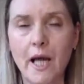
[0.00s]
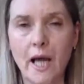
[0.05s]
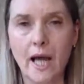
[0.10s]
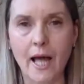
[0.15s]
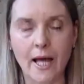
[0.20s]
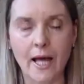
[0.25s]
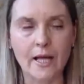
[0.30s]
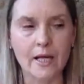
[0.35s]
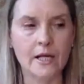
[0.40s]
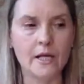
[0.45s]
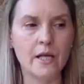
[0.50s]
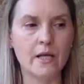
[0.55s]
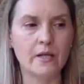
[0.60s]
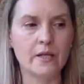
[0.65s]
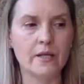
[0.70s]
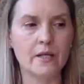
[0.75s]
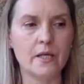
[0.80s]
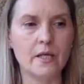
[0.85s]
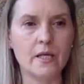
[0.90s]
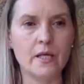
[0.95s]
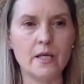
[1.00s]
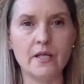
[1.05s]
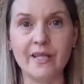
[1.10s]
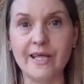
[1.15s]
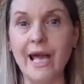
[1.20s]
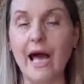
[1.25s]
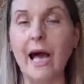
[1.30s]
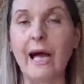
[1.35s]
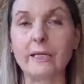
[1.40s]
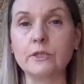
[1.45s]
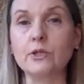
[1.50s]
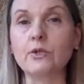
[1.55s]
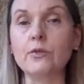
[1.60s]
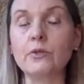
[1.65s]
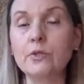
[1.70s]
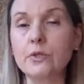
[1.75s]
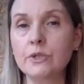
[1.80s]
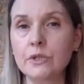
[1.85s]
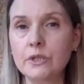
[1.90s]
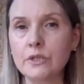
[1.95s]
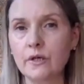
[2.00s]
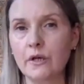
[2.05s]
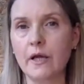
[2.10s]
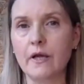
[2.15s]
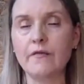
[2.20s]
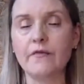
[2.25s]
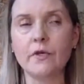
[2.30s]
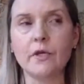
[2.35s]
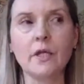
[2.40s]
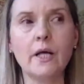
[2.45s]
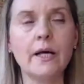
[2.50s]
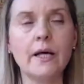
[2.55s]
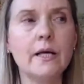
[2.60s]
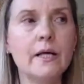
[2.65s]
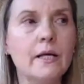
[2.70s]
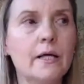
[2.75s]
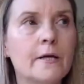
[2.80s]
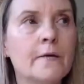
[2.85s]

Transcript: in the add-ons, if you like.